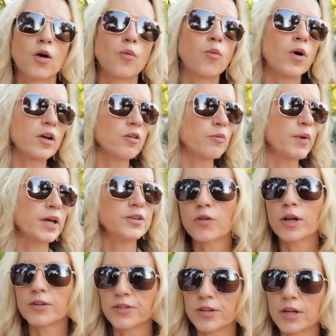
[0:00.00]
One of my
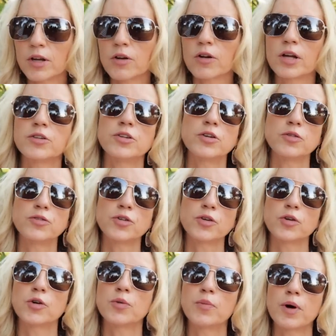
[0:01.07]
friends here on
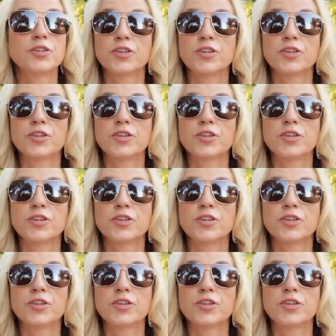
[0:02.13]
YouTube,